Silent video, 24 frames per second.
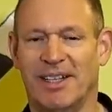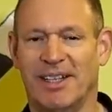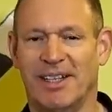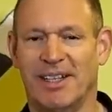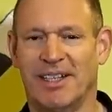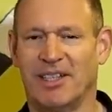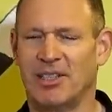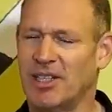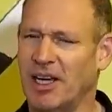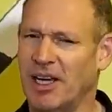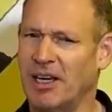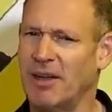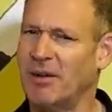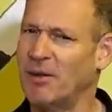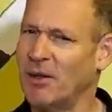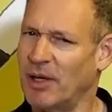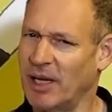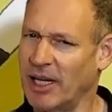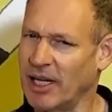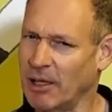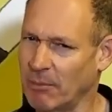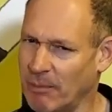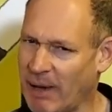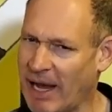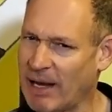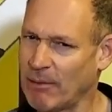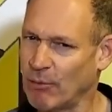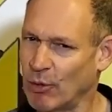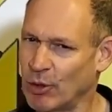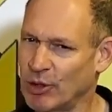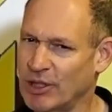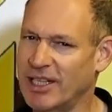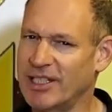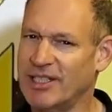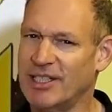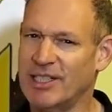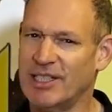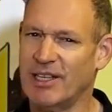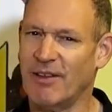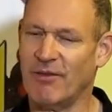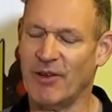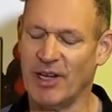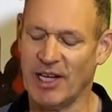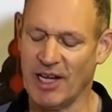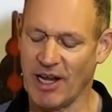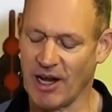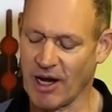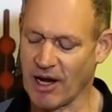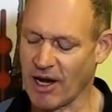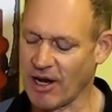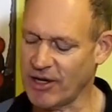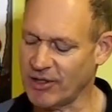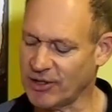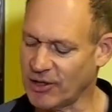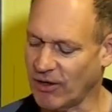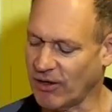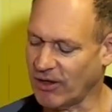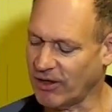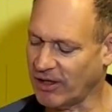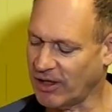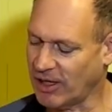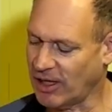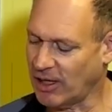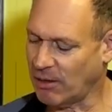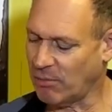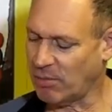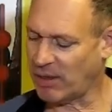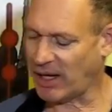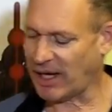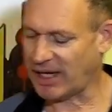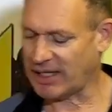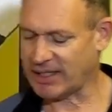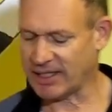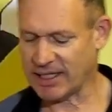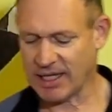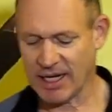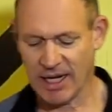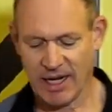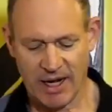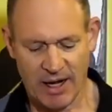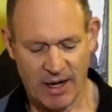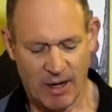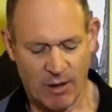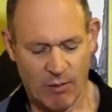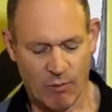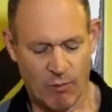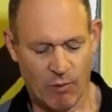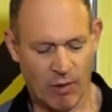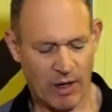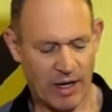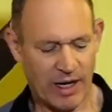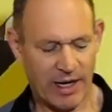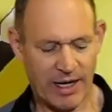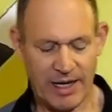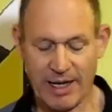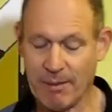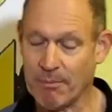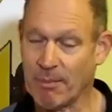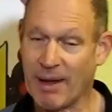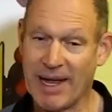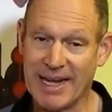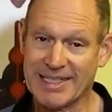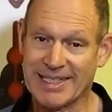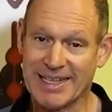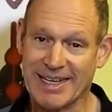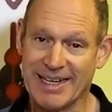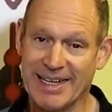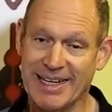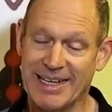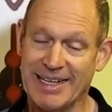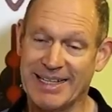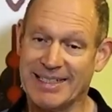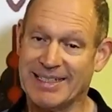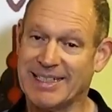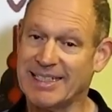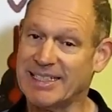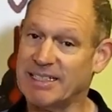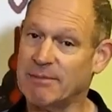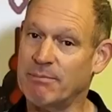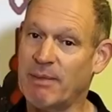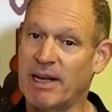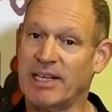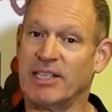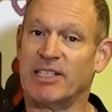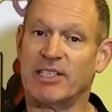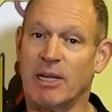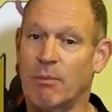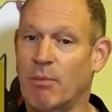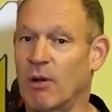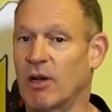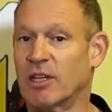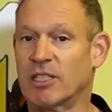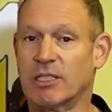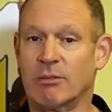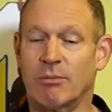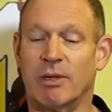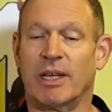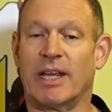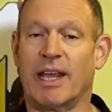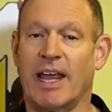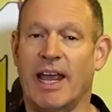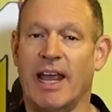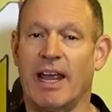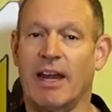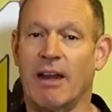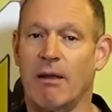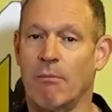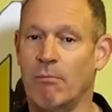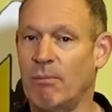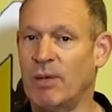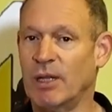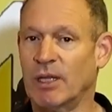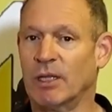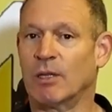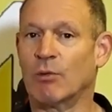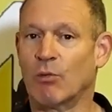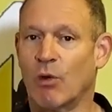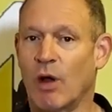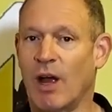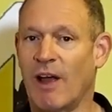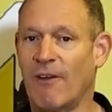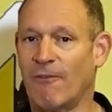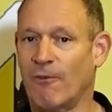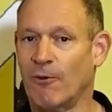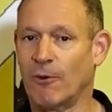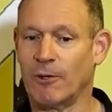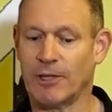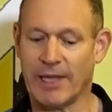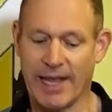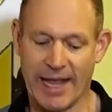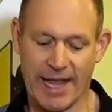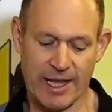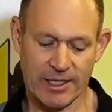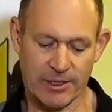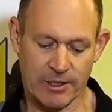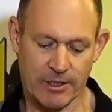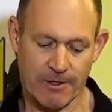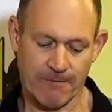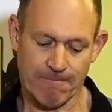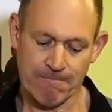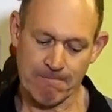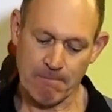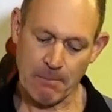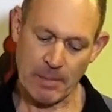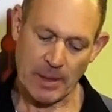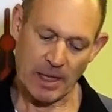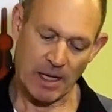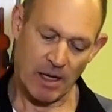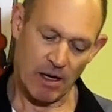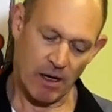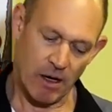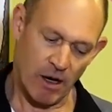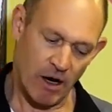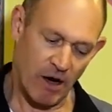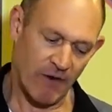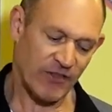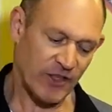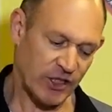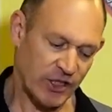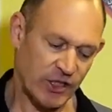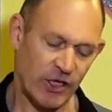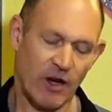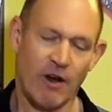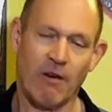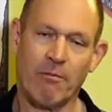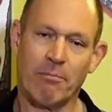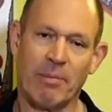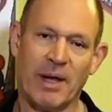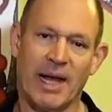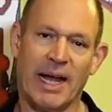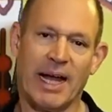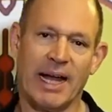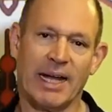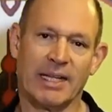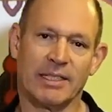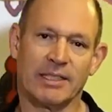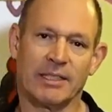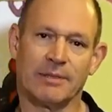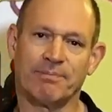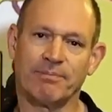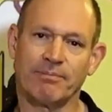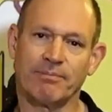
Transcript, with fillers: So it'll make more sense as the video goes on, but what it basically is, as much as I possibly can, build a rifle out of off the shelf parts